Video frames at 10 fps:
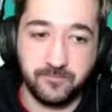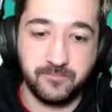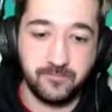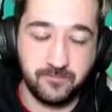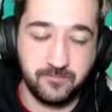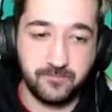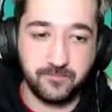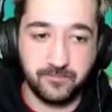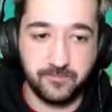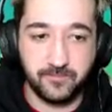
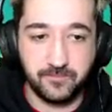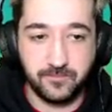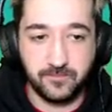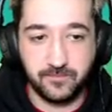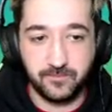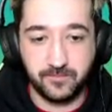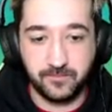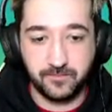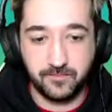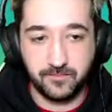
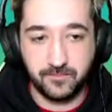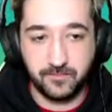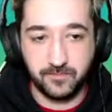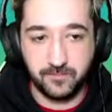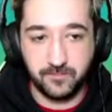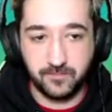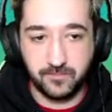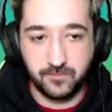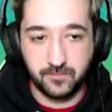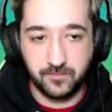
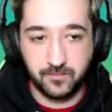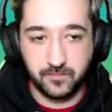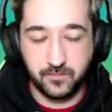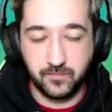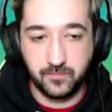[no speech]